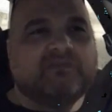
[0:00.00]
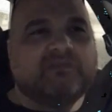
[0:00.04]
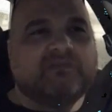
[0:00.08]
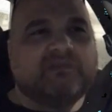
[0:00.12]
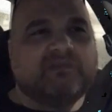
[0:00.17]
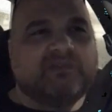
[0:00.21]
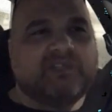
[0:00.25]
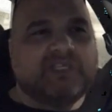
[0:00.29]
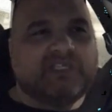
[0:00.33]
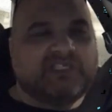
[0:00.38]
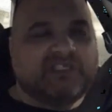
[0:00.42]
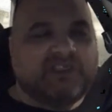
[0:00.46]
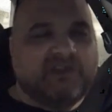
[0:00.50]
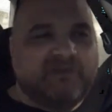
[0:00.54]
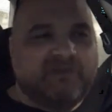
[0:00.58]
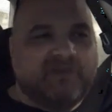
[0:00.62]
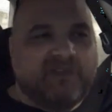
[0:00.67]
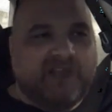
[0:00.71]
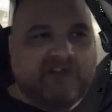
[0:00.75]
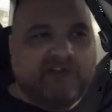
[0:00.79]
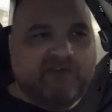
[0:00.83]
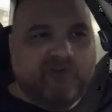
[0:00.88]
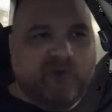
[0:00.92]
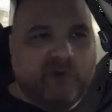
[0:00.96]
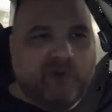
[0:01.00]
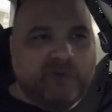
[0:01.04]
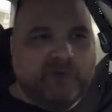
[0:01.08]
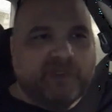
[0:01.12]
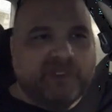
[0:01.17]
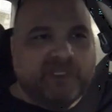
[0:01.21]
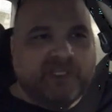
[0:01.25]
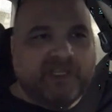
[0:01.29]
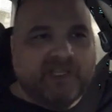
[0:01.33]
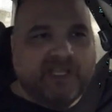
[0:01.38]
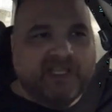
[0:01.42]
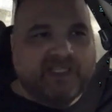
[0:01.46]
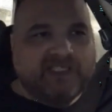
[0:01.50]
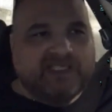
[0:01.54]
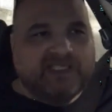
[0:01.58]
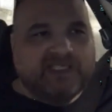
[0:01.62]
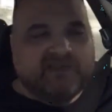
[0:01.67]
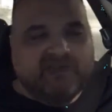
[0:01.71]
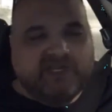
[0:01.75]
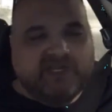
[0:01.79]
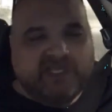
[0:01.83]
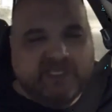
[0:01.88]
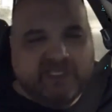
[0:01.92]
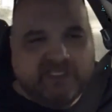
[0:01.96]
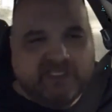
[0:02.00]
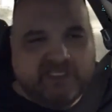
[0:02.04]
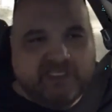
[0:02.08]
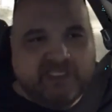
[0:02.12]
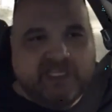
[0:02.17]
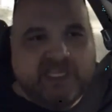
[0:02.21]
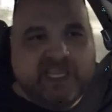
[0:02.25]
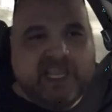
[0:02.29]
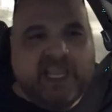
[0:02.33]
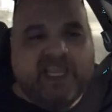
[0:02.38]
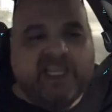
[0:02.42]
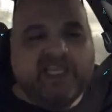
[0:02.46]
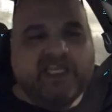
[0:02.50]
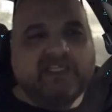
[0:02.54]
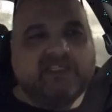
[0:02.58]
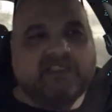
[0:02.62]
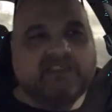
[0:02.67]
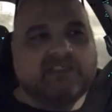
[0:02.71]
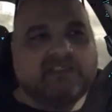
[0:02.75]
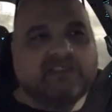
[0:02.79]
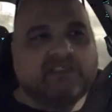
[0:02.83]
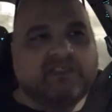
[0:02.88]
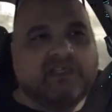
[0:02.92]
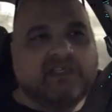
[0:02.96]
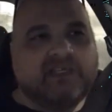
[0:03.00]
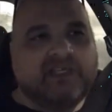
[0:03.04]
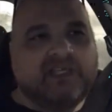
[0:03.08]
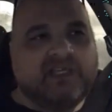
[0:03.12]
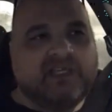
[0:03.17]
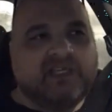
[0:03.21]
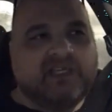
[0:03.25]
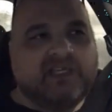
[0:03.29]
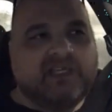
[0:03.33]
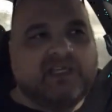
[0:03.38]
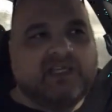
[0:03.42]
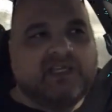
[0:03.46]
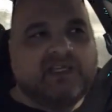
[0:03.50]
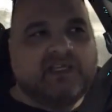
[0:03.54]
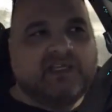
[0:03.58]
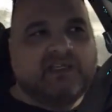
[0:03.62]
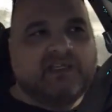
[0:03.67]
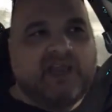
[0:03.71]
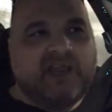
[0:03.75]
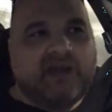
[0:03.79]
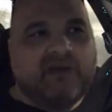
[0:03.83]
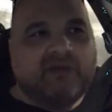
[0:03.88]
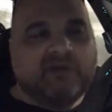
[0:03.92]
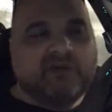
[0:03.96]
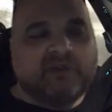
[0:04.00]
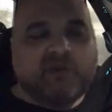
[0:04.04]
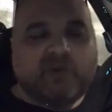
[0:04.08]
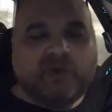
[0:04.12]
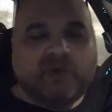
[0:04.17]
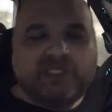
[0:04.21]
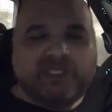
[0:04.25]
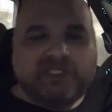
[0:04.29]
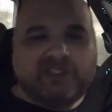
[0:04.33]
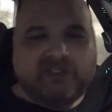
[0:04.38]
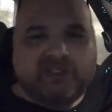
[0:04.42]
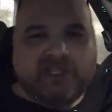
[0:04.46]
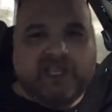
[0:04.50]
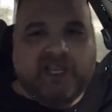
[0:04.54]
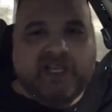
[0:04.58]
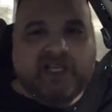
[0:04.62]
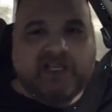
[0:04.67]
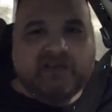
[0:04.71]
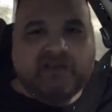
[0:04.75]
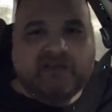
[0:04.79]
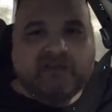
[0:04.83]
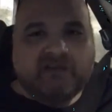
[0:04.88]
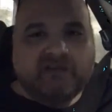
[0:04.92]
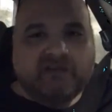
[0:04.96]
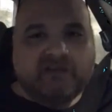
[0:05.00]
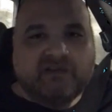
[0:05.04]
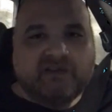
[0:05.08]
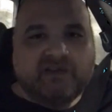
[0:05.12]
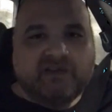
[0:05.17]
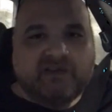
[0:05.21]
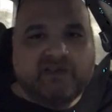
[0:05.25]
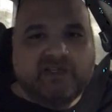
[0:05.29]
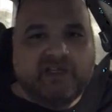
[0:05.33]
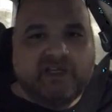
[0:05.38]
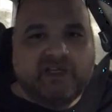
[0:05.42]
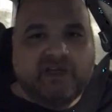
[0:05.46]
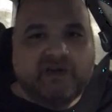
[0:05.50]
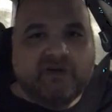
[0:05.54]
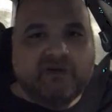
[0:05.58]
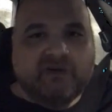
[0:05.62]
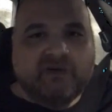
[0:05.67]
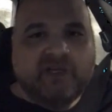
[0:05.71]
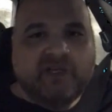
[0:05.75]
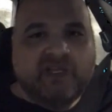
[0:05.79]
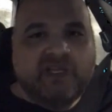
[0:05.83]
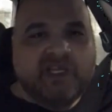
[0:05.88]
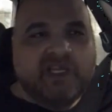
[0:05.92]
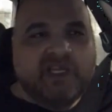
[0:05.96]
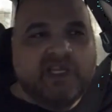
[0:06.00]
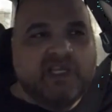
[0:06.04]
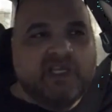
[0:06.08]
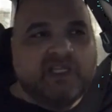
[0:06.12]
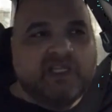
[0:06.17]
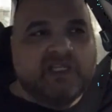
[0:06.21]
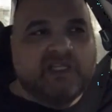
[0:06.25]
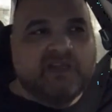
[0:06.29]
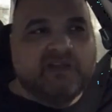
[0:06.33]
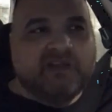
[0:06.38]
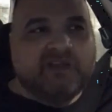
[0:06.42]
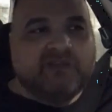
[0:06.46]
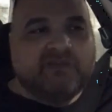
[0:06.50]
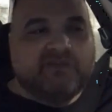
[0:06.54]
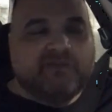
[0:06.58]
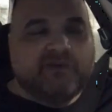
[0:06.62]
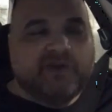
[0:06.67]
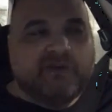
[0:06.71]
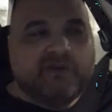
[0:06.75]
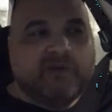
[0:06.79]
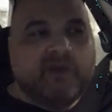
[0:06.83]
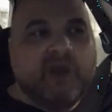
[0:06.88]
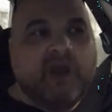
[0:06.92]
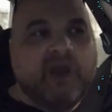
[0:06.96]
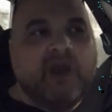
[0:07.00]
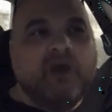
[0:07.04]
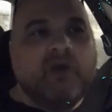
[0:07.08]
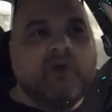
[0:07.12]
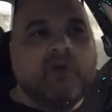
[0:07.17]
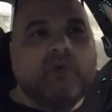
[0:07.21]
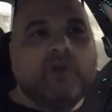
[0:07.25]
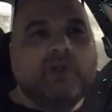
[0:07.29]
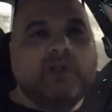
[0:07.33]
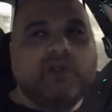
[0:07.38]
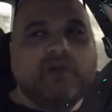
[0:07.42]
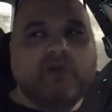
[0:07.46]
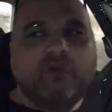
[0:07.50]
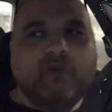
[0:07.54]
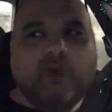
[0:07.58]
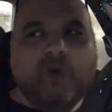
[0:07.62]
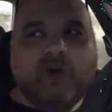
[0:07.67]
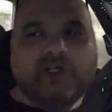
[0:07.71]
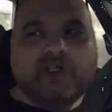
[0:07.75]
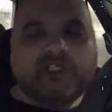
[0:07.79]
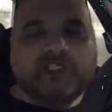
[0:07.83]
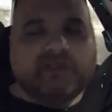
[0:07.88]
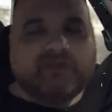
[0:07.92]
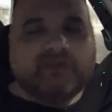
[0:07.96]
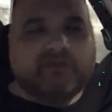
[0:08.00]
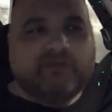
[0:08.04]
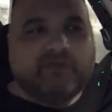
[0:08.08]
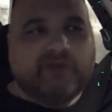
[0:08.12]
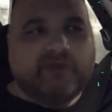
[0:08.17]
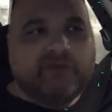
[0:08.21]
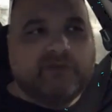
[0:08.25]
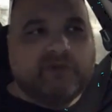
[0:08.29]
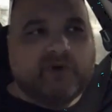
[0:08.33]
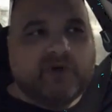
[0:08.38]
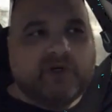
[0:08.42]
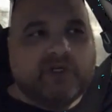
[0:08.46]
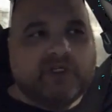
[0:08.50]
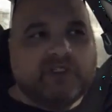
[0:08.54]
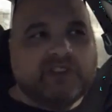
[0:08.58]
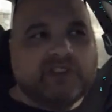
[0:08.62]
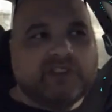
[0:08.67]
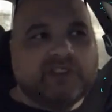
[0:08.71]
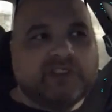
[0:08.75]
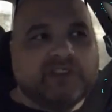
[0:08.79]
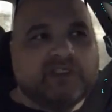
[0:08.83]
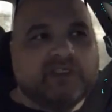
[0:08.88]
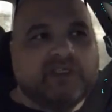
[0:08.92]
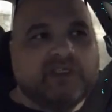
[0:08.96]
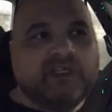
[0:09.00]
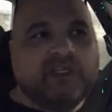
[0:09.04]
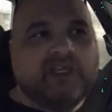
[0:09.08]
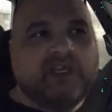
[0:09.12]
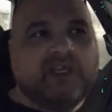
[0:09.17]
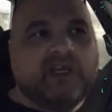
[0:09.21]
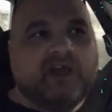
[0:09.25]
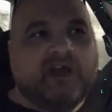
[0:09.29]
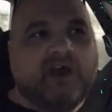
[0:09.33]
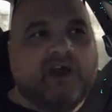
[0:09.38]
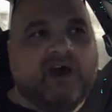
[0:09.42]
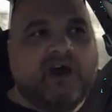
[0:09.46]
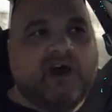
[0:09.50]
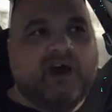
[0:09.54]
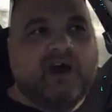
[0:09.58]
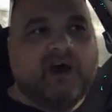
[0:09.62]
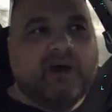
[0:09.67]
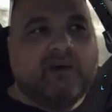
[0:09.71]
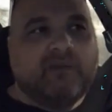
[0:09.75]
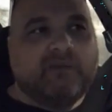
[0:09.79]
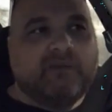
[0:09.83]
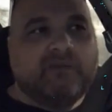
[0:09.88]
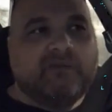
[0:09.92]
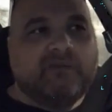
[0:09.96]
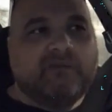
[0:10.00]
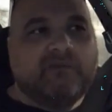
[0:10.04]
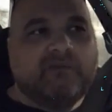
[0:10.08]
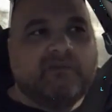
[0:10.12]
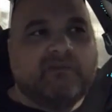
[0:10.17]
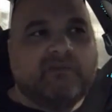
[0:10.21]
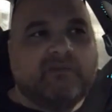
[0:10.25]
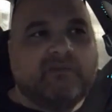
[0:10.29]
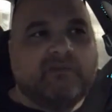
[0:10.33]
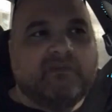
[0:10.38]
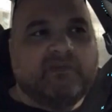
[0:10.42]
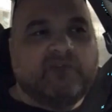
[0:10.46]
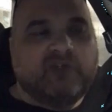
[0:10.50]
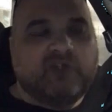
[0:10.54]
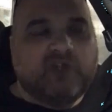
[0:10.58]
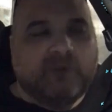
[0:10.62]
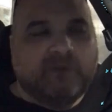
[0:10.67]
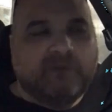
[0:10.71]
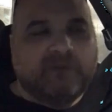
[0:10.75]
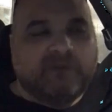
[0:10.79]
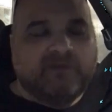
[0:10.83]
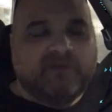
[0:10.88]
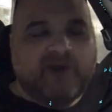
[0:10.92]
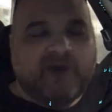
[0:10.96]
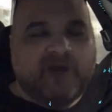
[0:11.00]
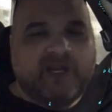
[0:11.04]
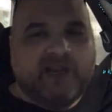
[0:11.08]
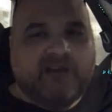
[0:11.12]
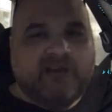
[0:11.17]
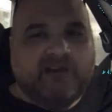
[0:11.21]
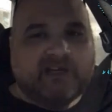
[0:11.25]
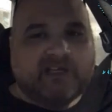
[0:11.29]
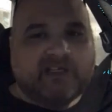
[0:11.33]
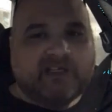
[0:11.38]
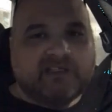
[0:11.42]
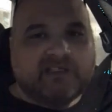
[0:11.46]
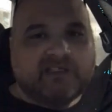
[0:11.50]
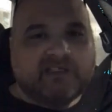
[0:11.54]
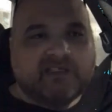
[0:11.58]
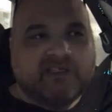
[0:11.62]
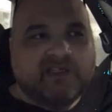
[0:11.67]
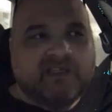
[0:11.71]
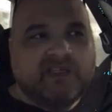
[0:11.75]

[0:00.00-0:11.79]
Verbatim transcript: the stuff that I grew up with in the late 70s and the 80s that was always entertaining. You know, the the free when you watch the Freebirds uh, jump to Von Erichs